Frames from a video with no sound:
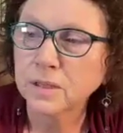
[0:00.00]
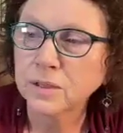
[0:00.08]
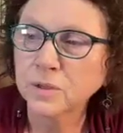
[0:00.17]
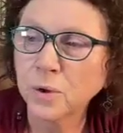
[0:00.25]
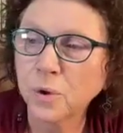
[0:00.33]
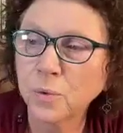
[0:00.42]

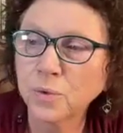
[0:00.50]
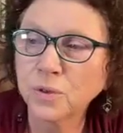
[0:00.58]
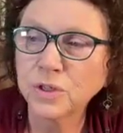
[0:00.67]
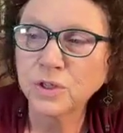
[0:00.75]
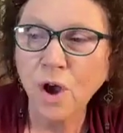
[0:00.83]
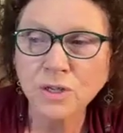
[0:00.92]
So
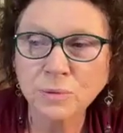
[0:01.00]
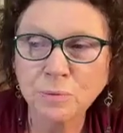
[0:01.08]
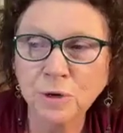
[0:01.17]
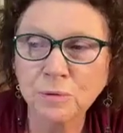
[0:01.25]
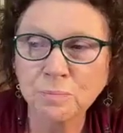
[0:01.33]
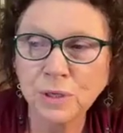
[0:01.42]
the dog
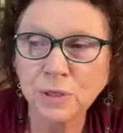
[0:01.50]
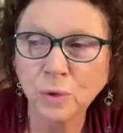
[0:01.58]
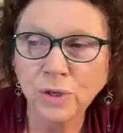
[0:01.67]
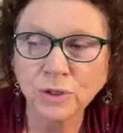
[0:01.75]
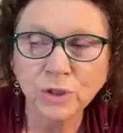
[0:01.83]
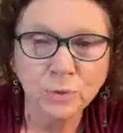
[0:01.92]
spirit, be
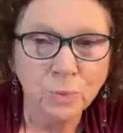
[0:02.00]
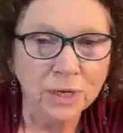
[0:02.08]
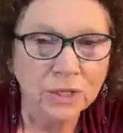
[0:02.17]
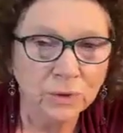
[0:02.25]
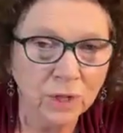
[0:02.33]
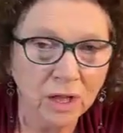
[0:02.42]
loyal to
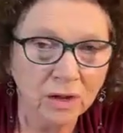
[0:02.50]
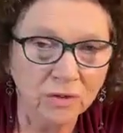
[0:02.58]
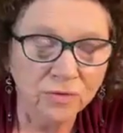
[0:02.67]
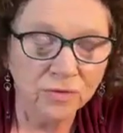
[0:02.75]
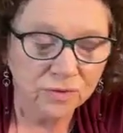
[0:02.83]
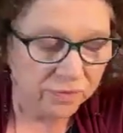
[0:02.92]
what you love.